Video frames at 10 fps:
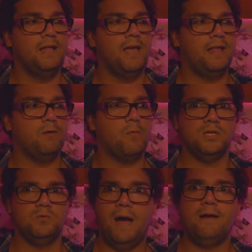and it
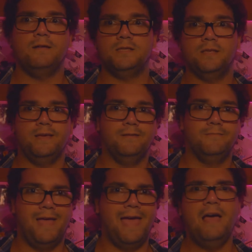works wirelessly.
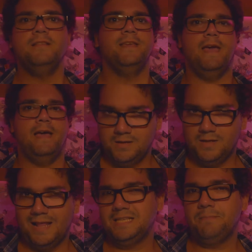Hell yeah!
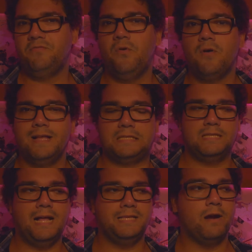So like I said before, it's
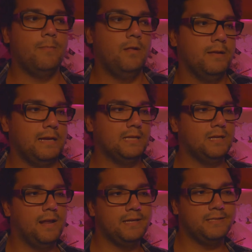not terrible. It has a
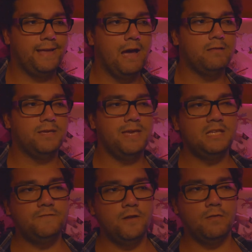nice layout. The
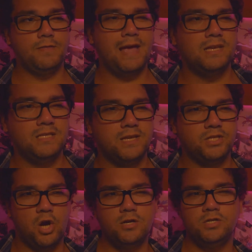keys feel nice. It
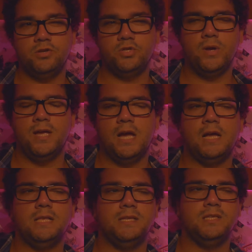charges your
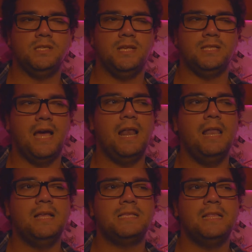Joy-Cons, and
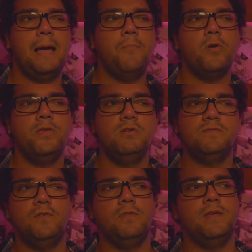it's a lot more
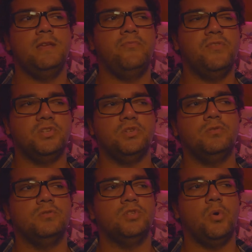useful than the
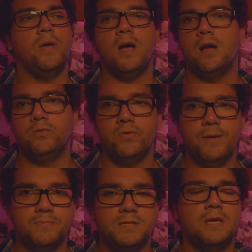official Joy-Con
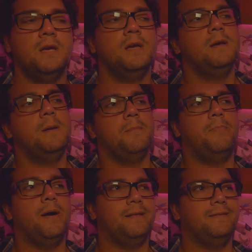grips.
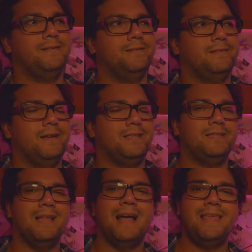But it's
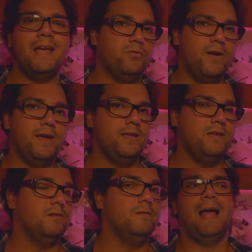not that great
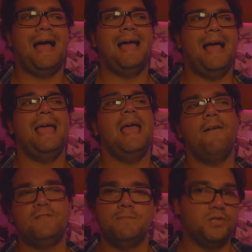either. I
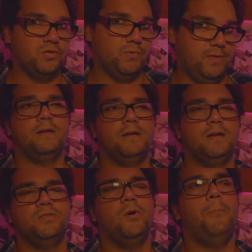have some issues with it.
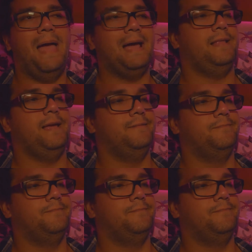There's no backlight.